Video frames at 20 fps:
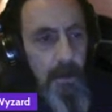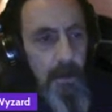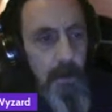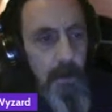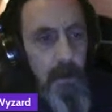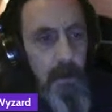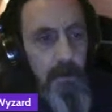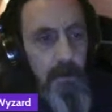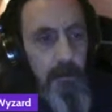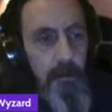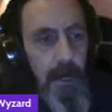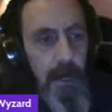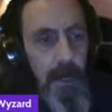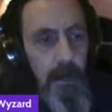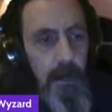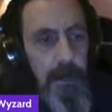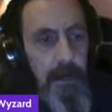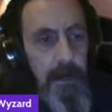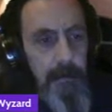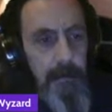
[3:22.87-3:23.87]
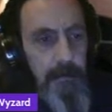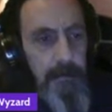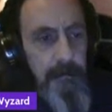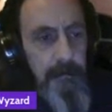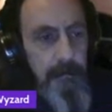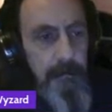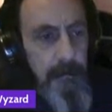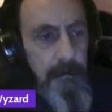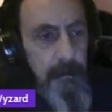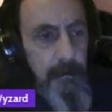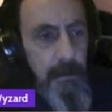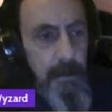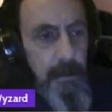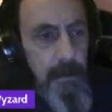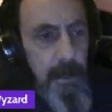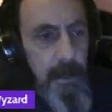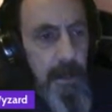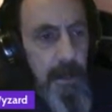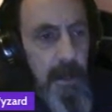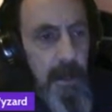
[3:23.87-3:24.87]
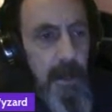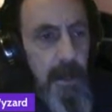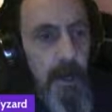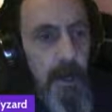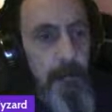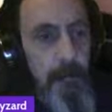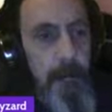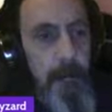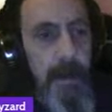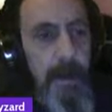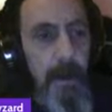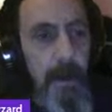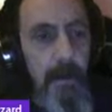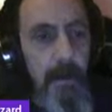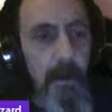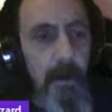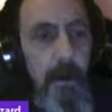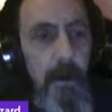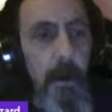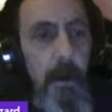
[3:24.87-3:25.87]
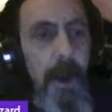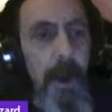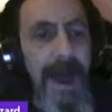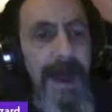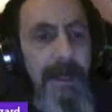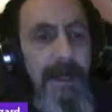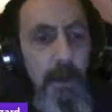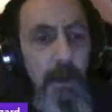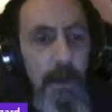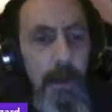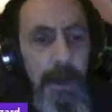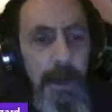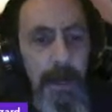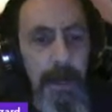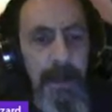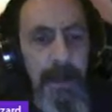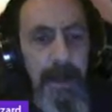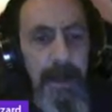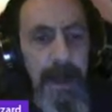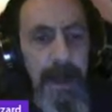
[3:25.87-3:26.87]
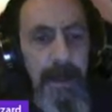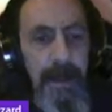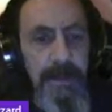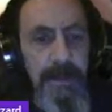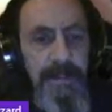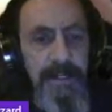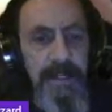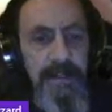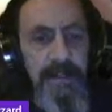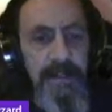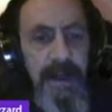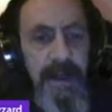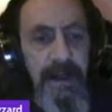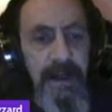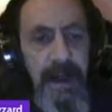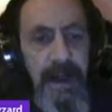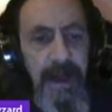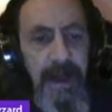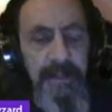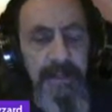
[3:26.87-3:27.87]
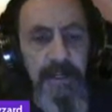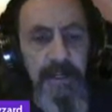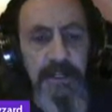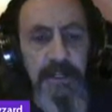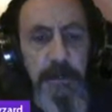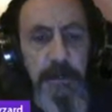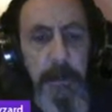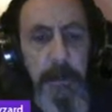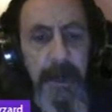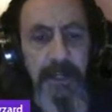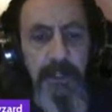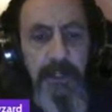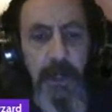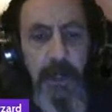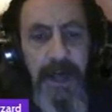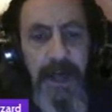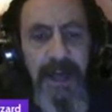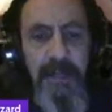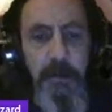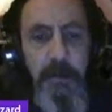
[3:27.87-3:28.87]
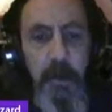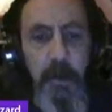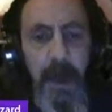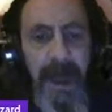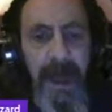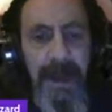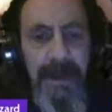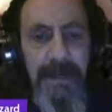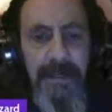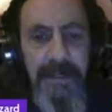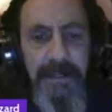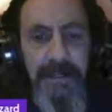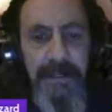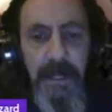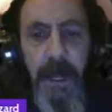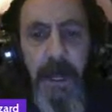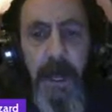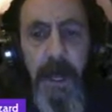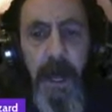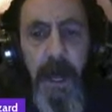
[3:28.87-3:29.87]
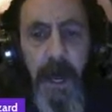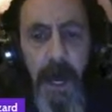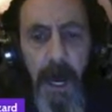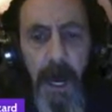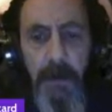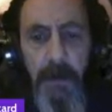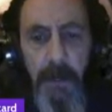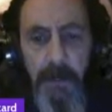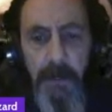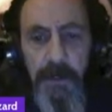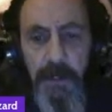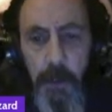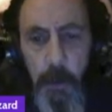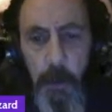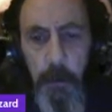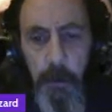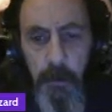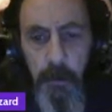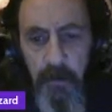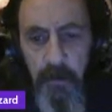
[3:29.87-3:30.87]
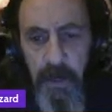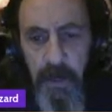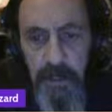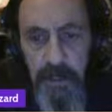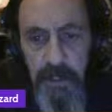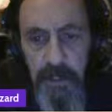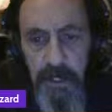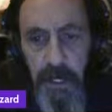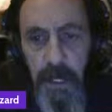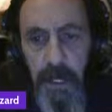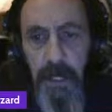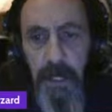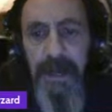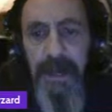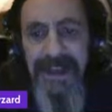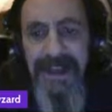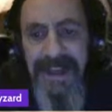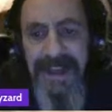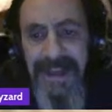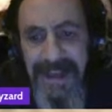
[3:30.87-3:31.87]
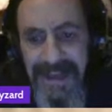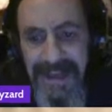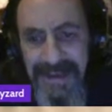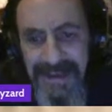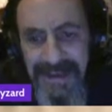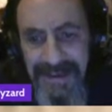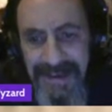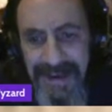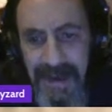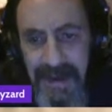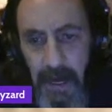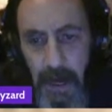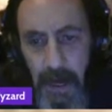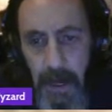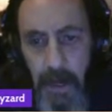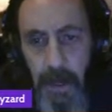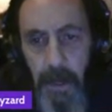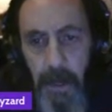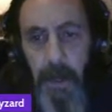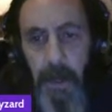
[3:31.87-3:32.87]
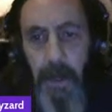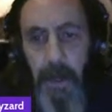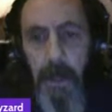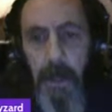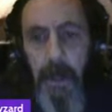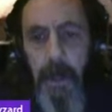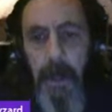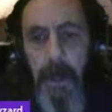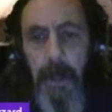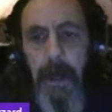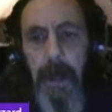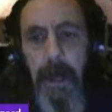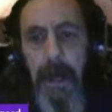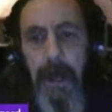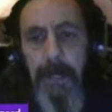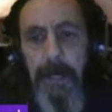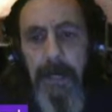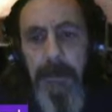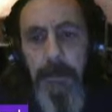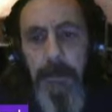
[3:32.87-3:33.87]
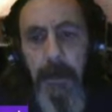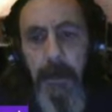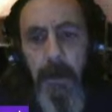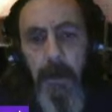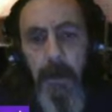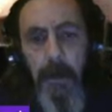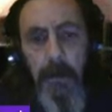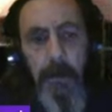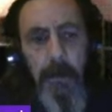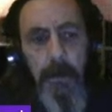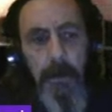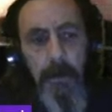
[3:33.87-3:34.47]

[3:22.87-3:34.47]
North American, a medical graduate engaged in specialized practice under supervision in a hospital.